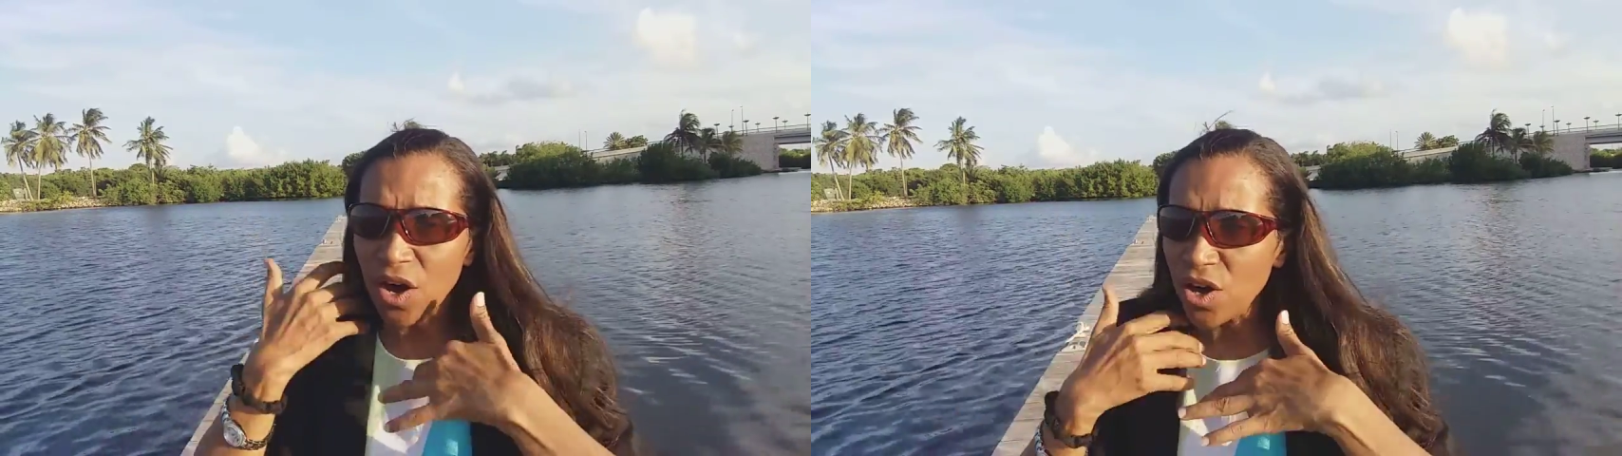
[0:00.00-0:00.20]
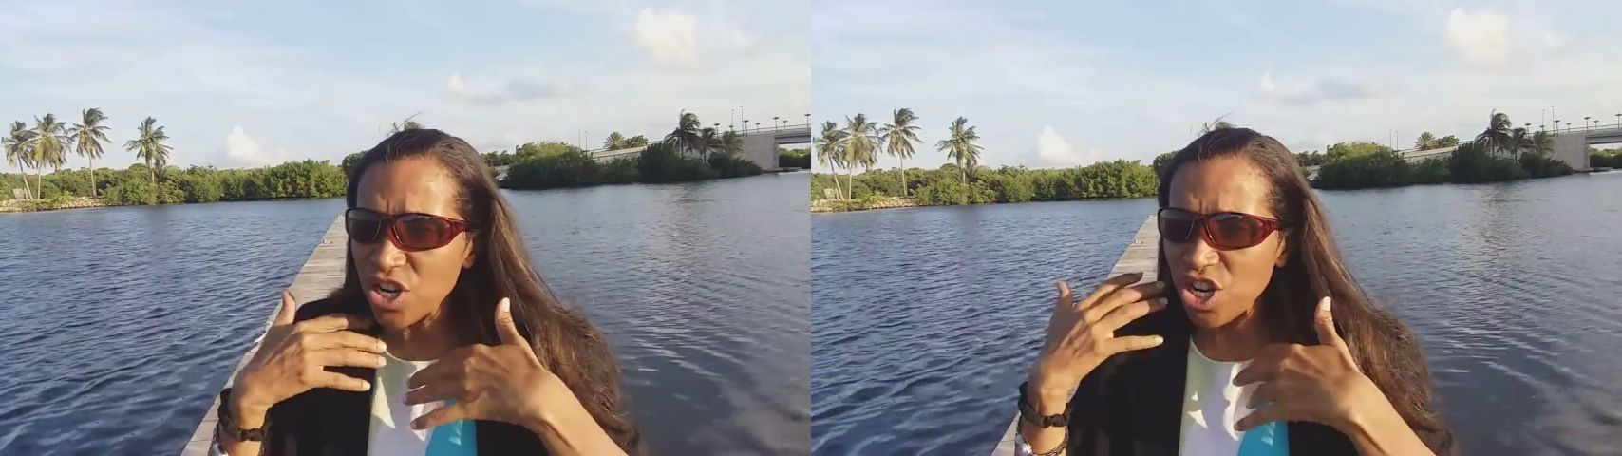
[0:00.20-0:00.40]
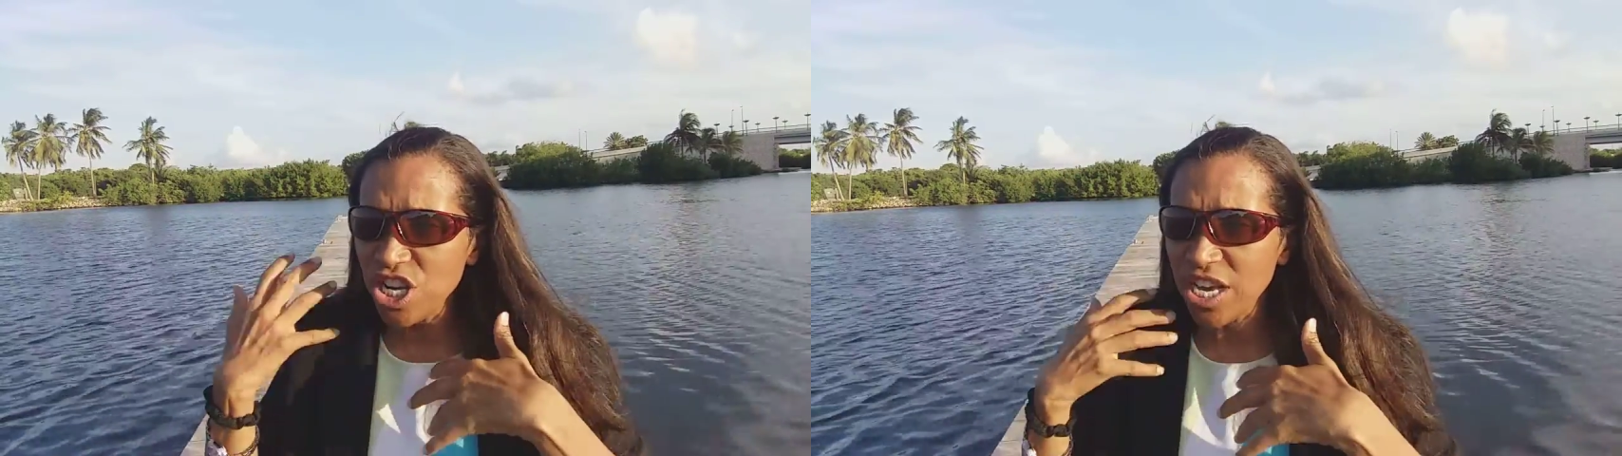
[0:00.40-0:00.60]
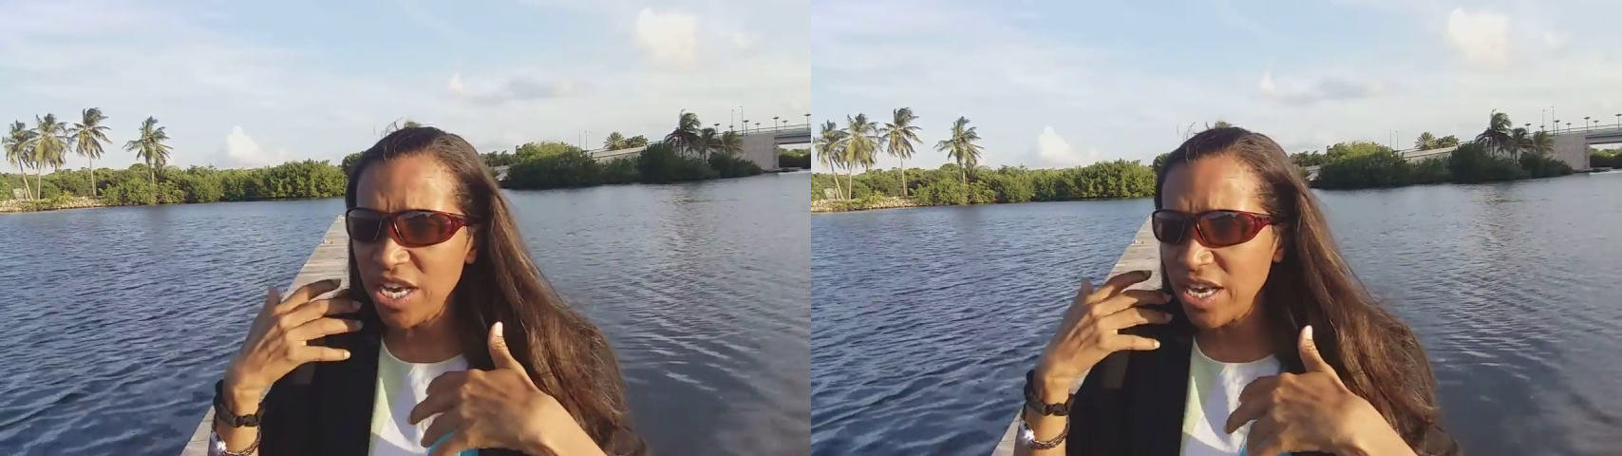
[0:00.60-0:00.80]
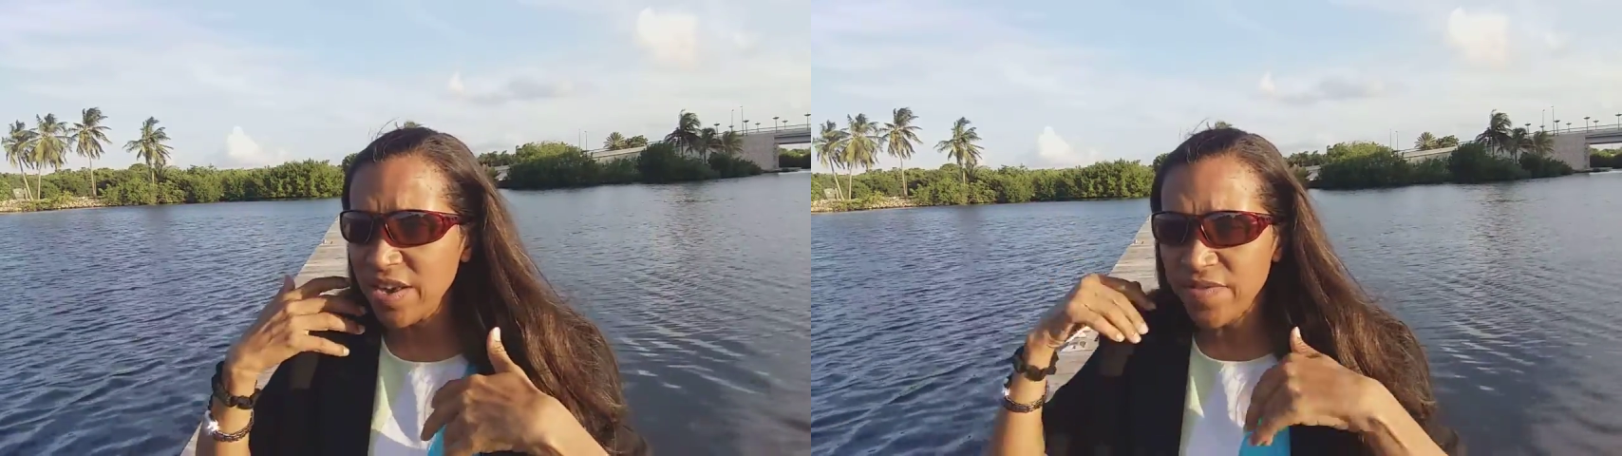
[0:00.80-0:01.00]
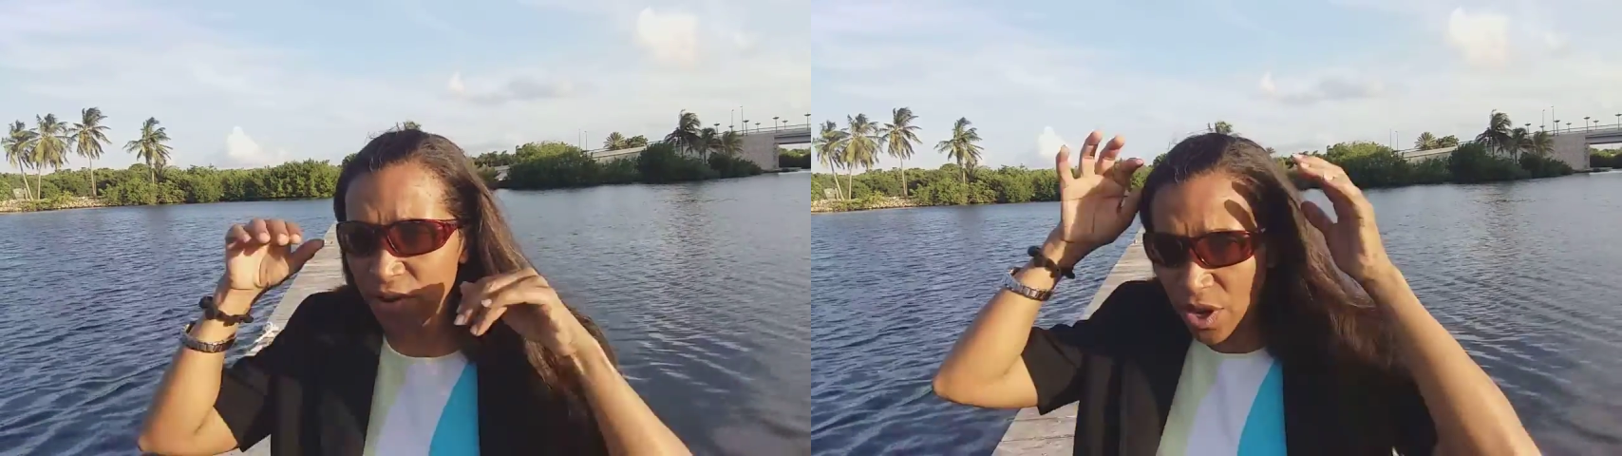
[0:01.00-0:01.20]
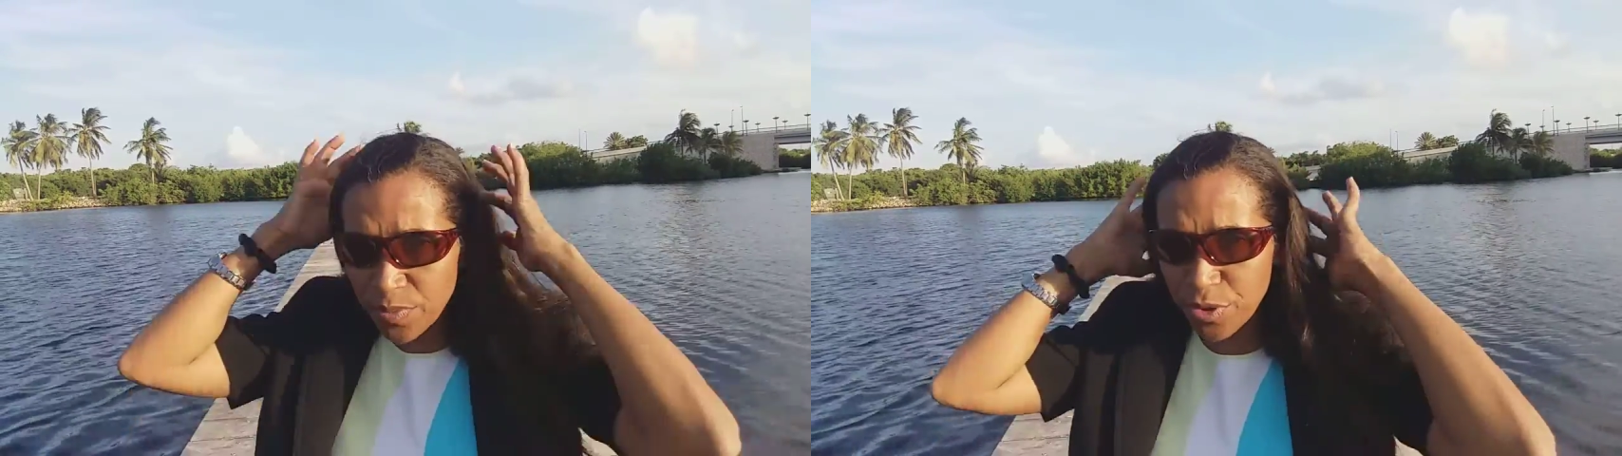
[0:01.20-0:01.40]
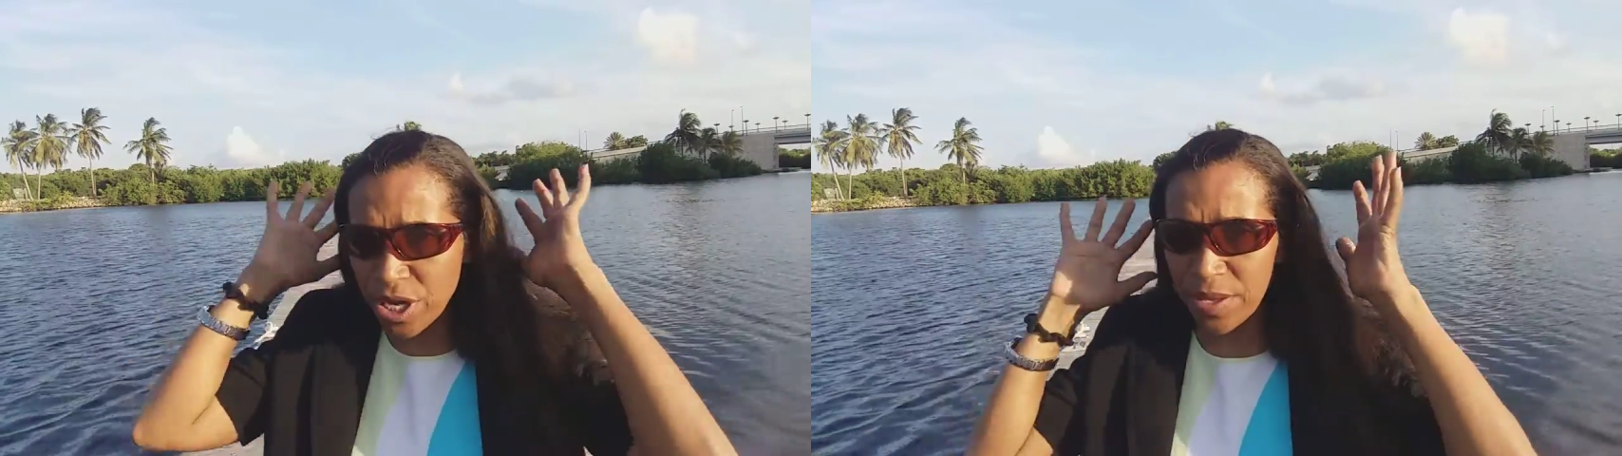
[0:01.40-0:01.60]
unshaved,
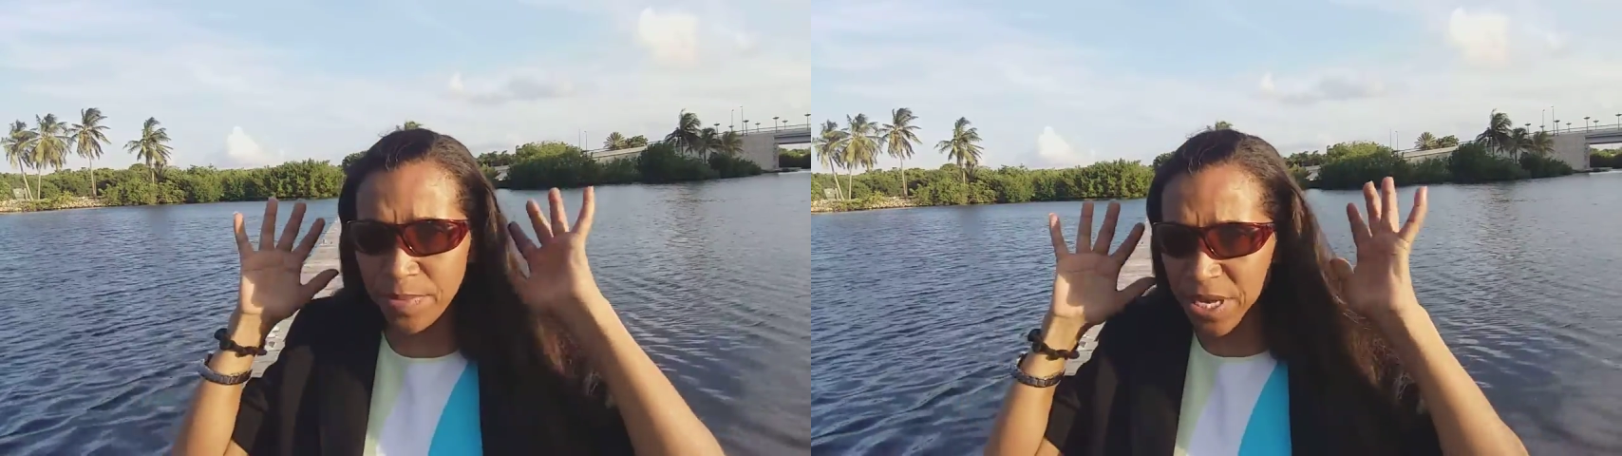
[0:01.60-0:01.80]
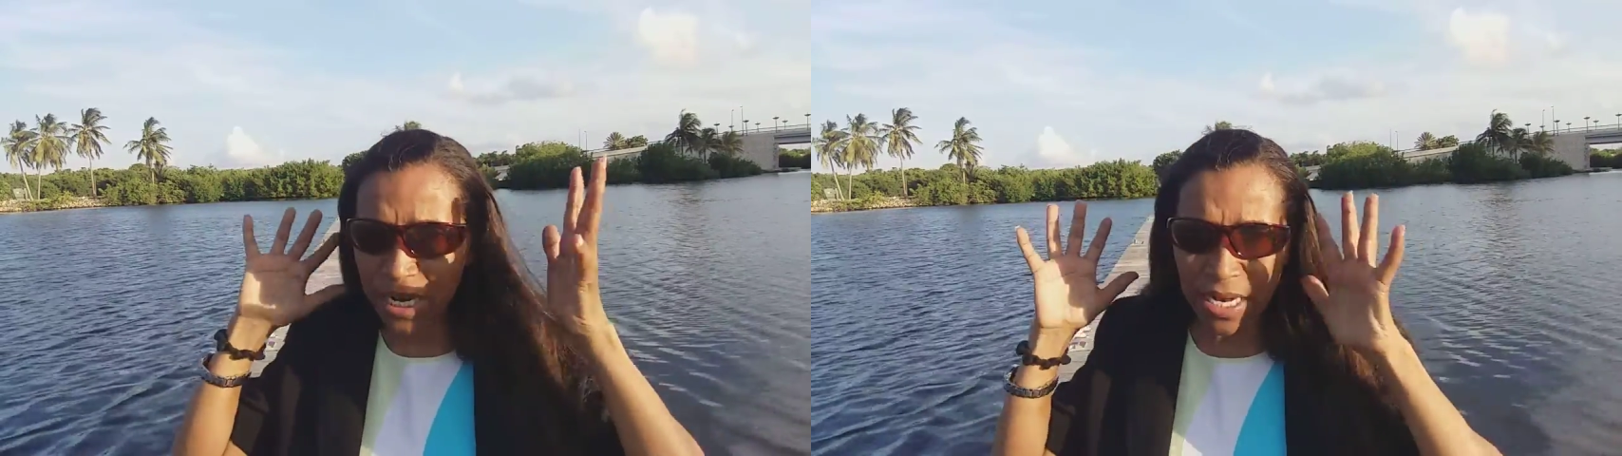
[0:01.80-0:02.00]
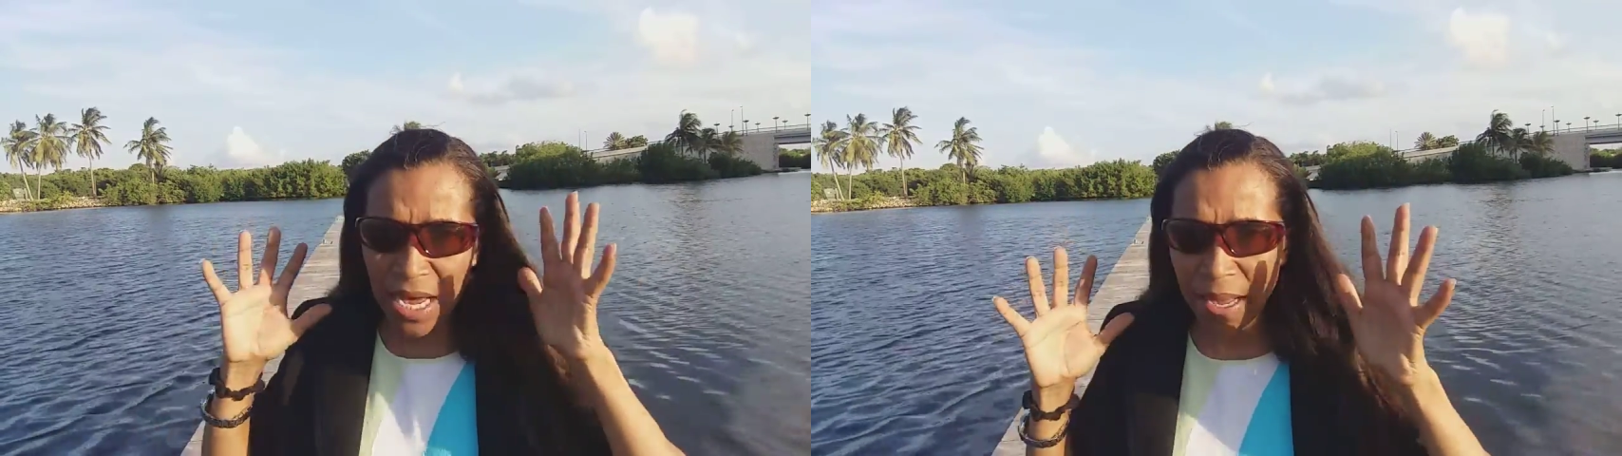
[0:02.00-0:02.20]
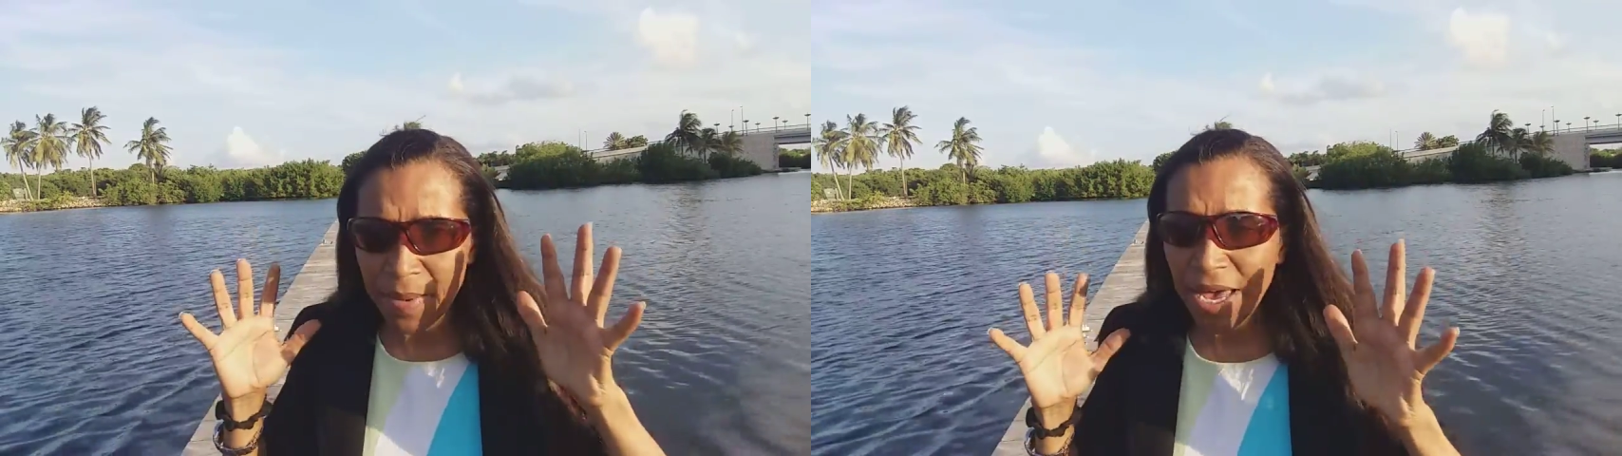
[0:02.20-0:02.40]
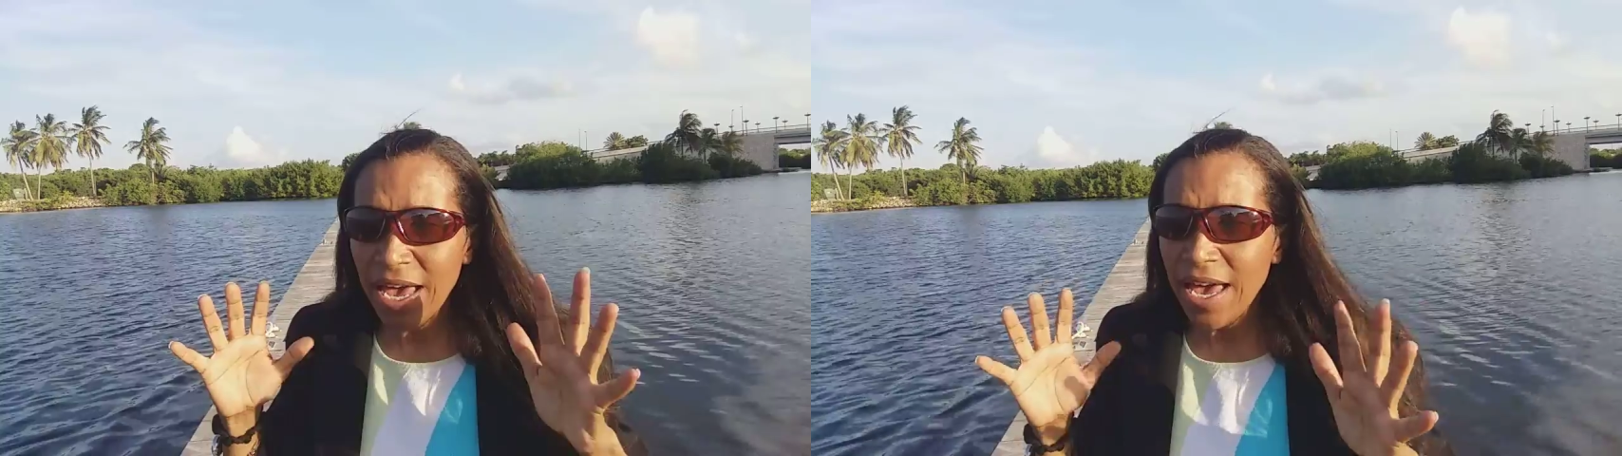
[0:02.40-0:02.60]
all beaded up.